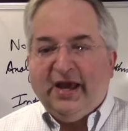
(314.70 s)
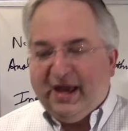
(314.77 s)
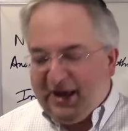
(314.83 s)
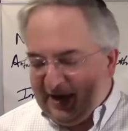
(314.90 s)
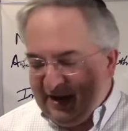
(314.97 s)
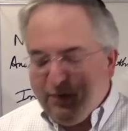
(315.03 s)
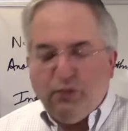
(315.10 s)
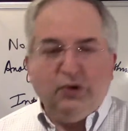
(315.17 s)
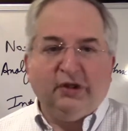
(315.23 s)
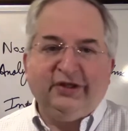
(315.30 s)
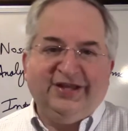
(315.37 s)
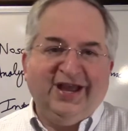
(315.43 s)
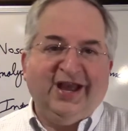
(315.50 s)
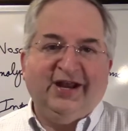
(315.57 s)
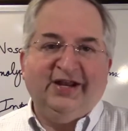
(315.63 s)
it will
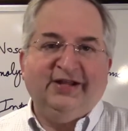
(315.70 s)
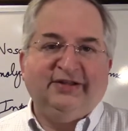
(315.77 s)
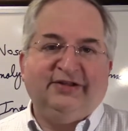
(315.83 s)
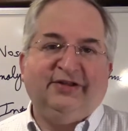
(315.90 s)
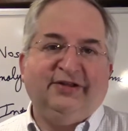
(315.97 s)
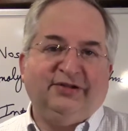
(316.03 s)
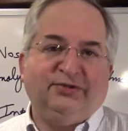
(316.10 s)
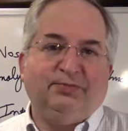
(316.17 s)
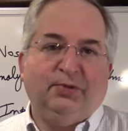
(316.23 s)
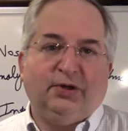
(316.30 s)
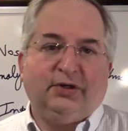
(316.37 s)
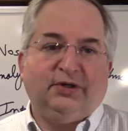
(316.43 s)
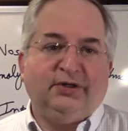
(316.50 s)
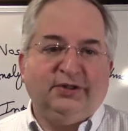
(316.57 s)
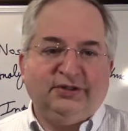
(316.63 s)
get into this
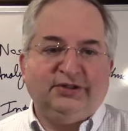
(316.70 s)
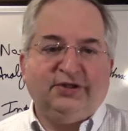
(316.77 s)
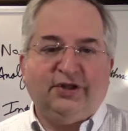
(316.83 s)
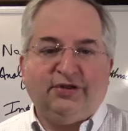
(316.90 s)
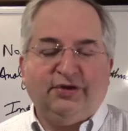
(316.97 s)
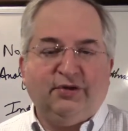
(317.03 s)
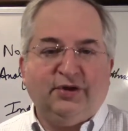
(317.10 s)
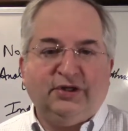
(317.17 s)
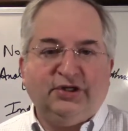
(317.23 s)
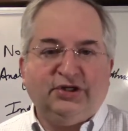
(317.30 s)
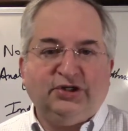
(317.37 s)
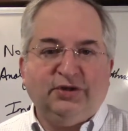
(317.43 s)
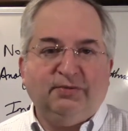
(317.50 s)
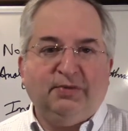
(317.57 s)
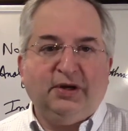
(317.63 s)
book. This is a 3rd
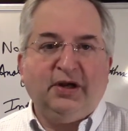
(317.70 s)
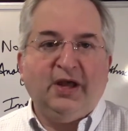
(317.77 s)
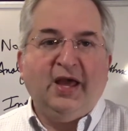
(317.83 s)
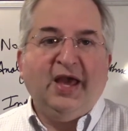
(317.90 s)
edition book.